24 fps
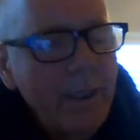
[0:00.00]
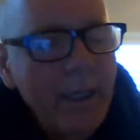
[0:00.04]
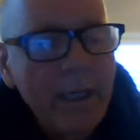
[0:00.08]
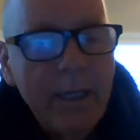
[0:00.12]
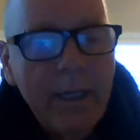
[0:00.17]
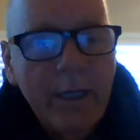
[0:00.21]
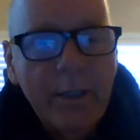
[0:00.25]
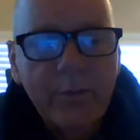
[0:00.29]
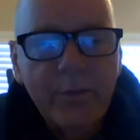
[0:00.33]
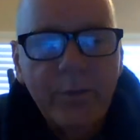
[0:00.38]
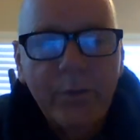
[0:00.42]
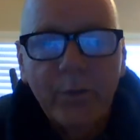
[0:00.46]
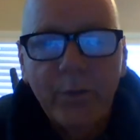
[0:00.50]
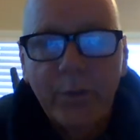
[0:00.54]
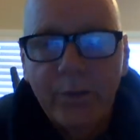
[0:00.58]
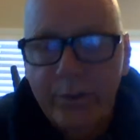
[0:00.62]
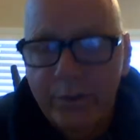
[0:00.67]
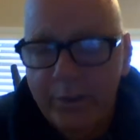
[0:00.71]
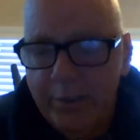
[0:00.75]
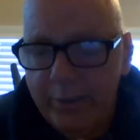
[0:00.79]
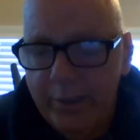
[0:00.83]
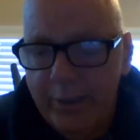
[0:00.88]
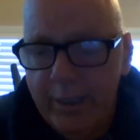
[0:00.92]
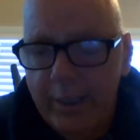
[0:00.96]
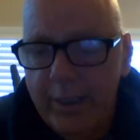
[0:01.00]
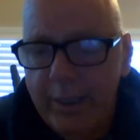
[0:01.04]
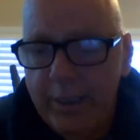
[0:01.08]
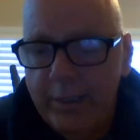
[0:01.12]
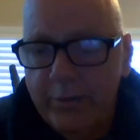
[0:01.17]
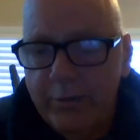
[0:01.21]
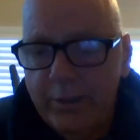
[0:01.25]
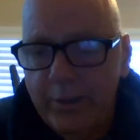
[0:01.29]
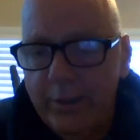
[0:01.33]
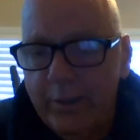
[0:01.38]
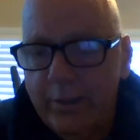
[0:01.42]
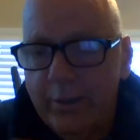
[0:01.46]
and our source is God,
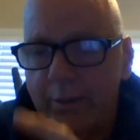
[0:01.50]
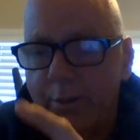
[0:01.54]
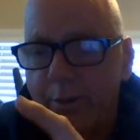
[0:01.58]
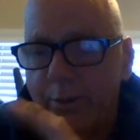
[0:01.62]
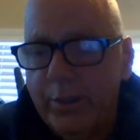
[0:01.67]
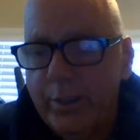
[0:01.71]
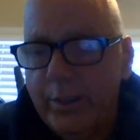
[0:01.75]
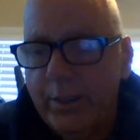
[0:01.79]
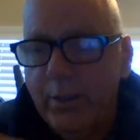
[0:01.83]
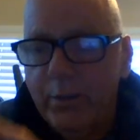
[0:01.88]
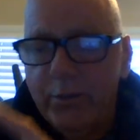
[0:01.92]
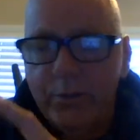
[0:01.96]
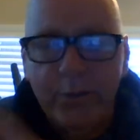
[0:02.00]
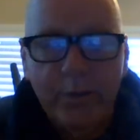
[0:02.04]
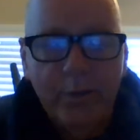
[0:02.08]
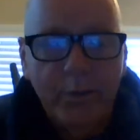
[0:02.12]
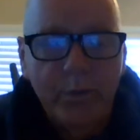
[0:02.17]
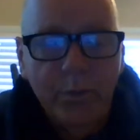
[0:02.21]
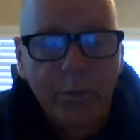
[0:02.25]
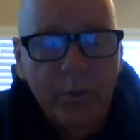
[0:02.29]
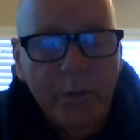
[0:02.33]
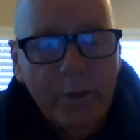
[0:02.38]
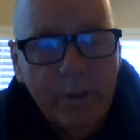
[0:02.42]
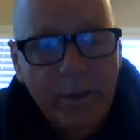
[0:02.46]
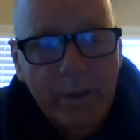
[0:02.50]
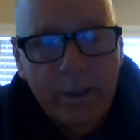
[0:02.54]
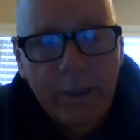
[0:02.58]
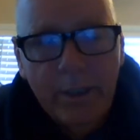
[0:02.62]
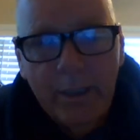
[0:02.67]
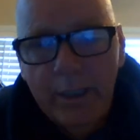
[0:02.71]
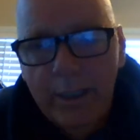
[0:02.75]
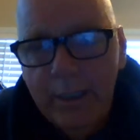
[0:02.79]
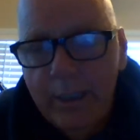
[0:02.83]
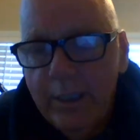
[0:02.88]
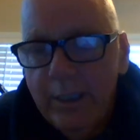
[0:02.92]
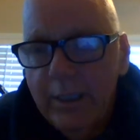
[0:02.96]
Jesus, the Holy Ghost, and His Word,
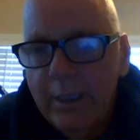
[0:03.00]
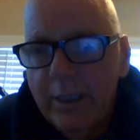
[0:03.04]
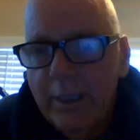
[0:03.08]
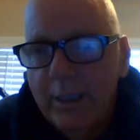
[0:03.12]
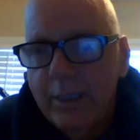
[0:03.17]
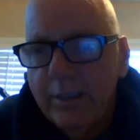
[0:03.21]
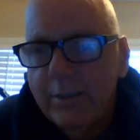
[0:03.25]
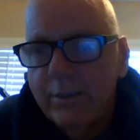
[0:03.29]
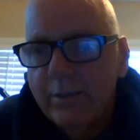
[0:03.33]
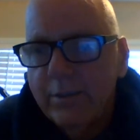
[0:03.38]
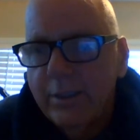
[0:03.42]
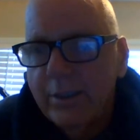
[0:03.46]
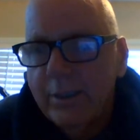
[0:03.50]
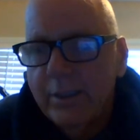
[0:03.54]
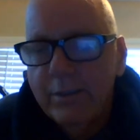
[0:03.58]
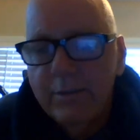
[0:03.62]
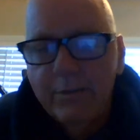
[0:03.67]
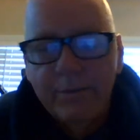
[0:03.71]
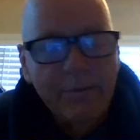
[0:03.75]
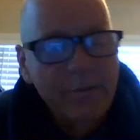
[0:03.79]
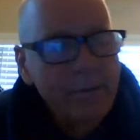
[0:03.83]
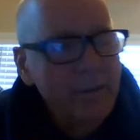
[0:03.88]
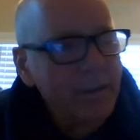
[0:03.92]
instead of